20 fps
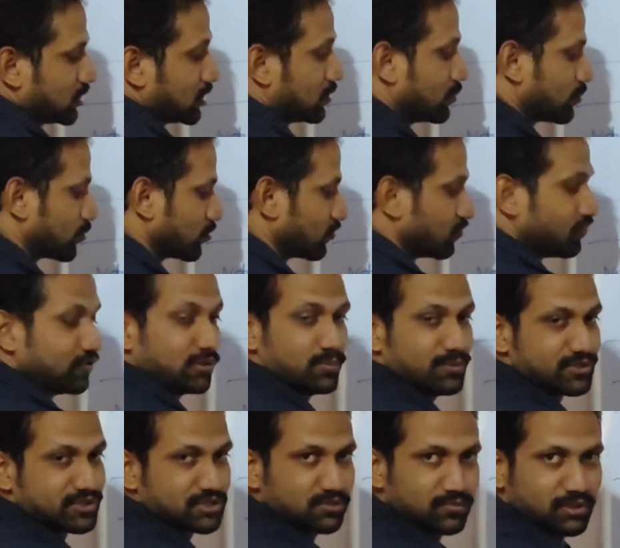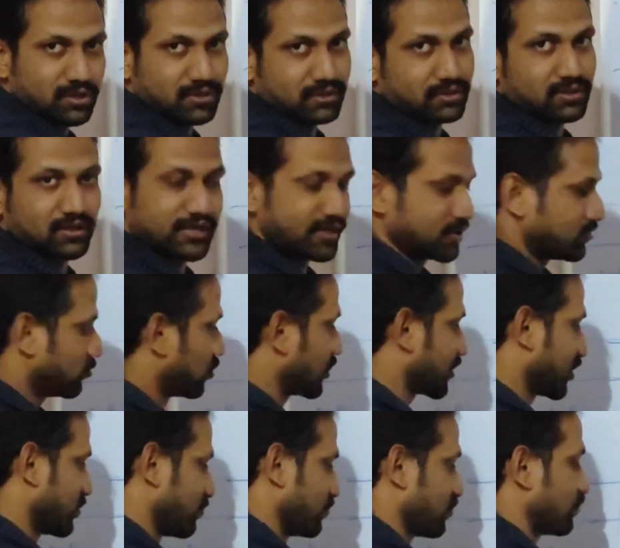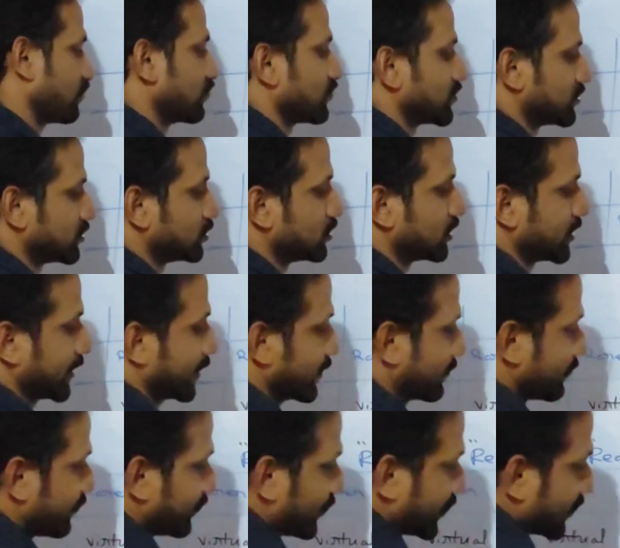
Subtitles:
The proof will be similar like what I proved. Okay,